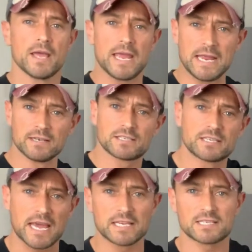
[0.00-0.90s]
in
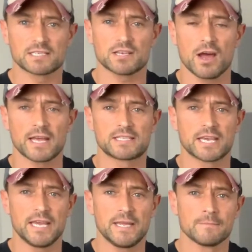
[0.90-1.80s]
today's
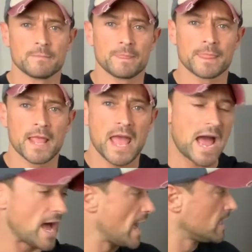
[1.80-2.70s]
society.
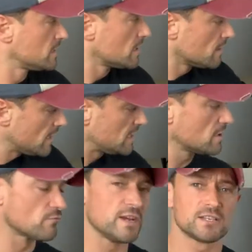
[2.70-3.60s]
And these are
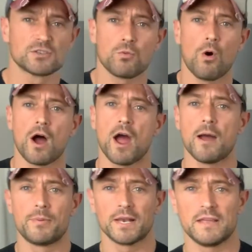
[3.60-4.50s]
the reasons why I
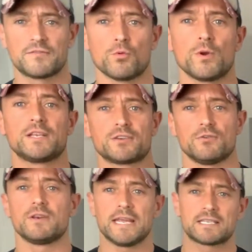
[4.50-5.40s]
believe that we do
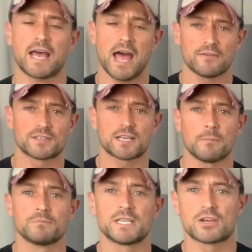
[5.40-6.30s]
need to have
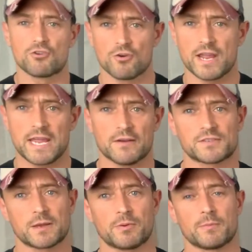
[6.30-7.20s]
some degree of
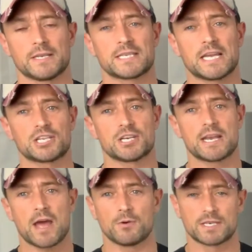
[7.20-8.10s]
supplementation
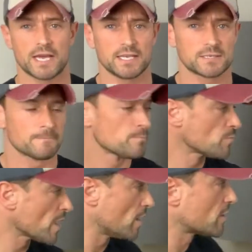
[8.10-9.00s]
nowadays.
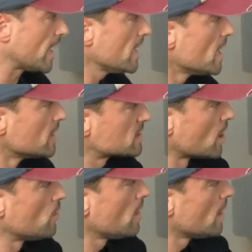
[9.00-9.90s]
Okay,
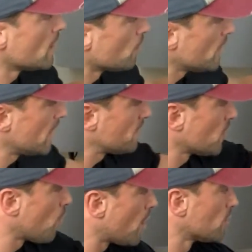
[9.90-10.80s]
so we live in
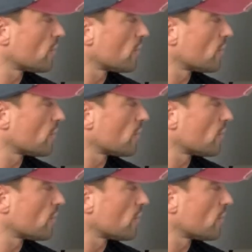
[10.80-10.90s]
a world